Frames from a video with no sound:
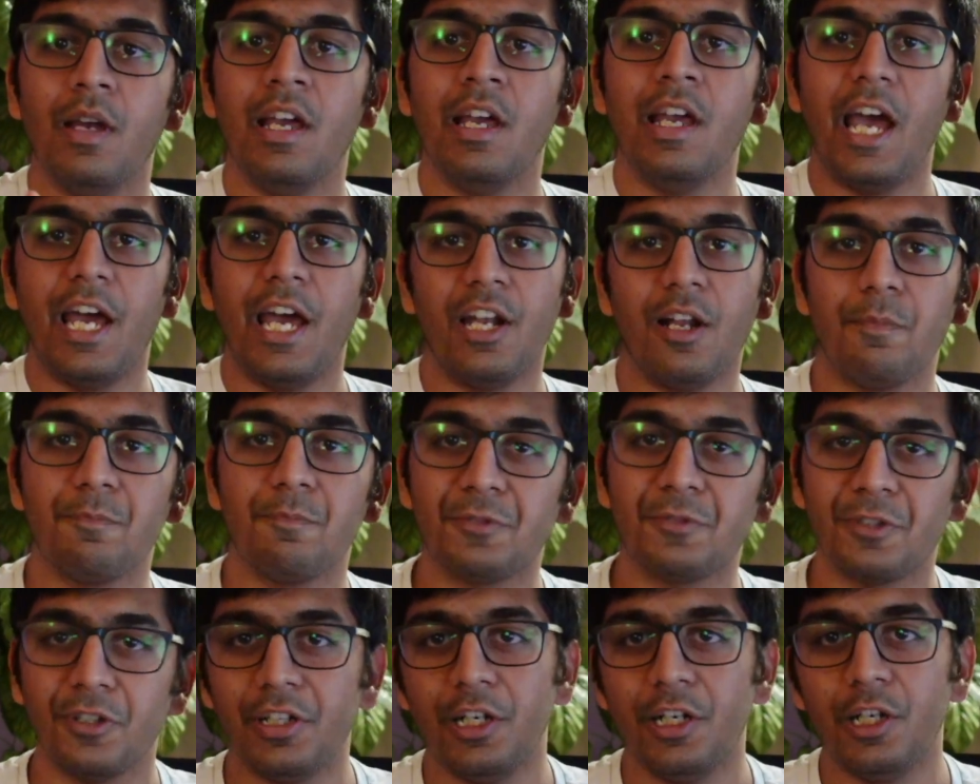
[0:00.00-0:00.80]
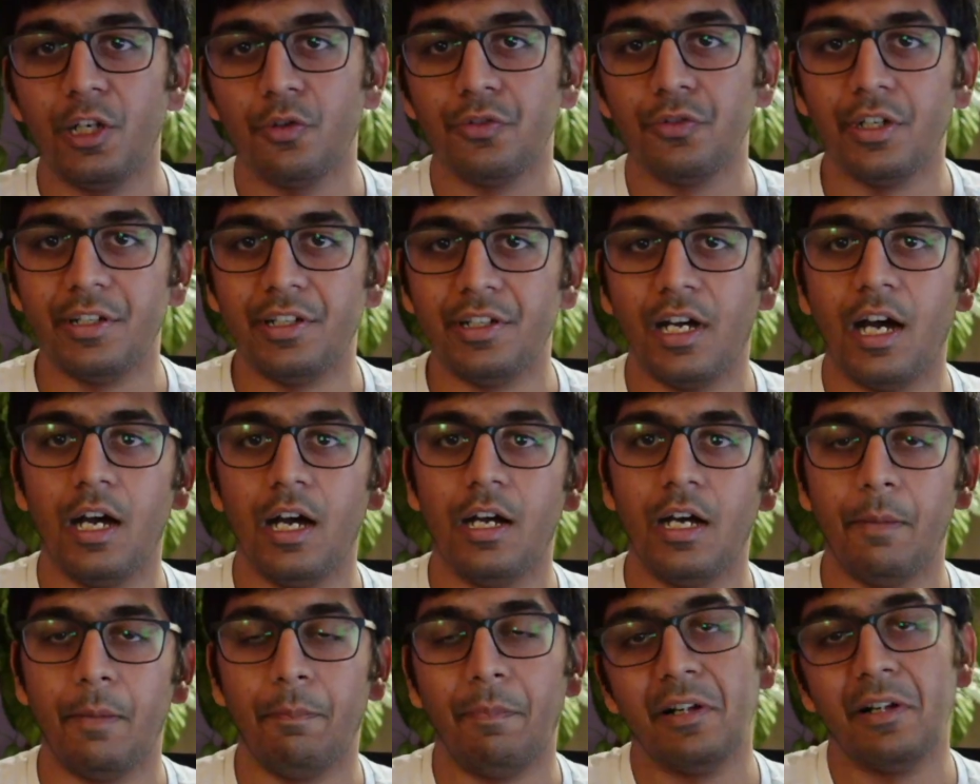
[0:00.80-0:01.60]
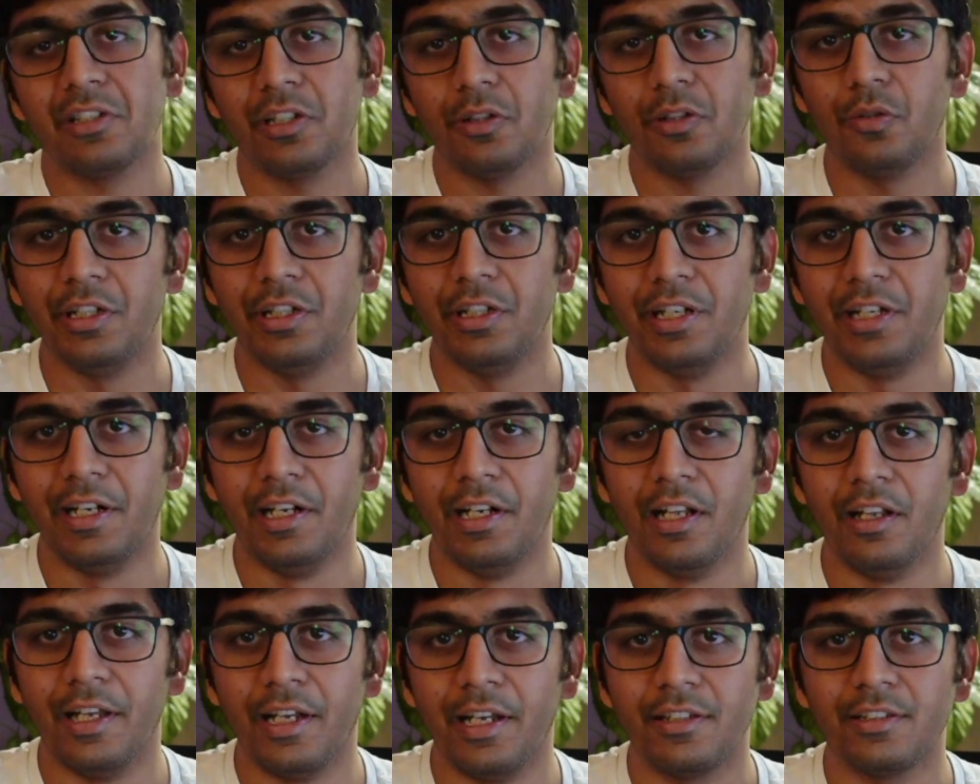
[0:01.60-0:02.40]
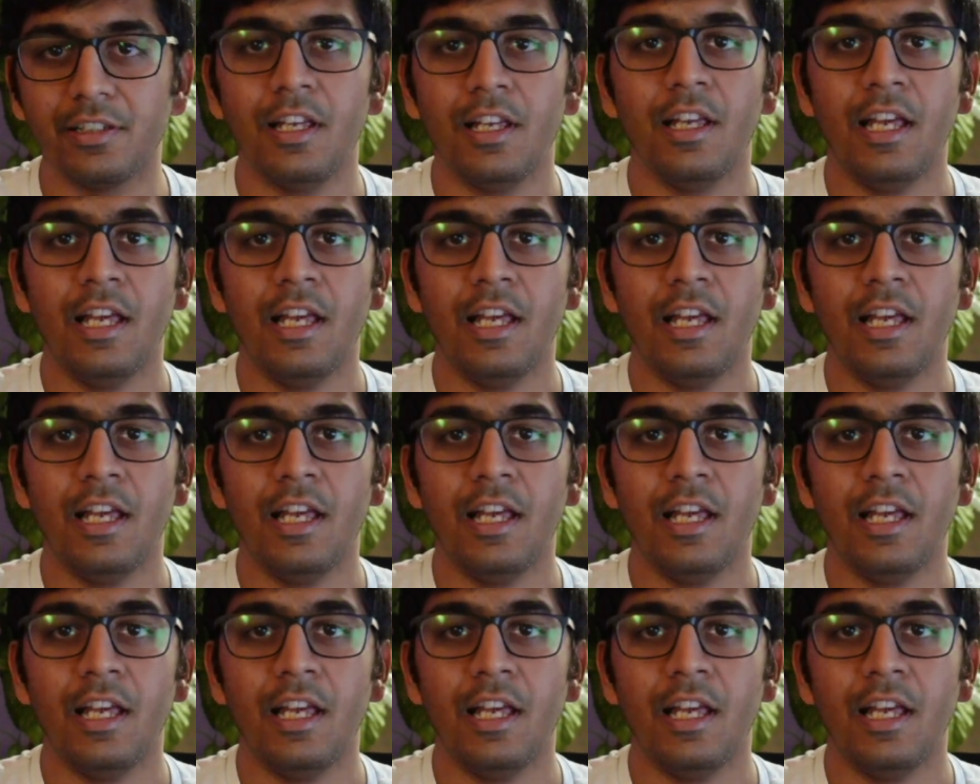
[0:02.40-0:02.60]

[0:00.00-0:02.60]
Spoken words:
an upsort into the Apache Hudi Data Lakes.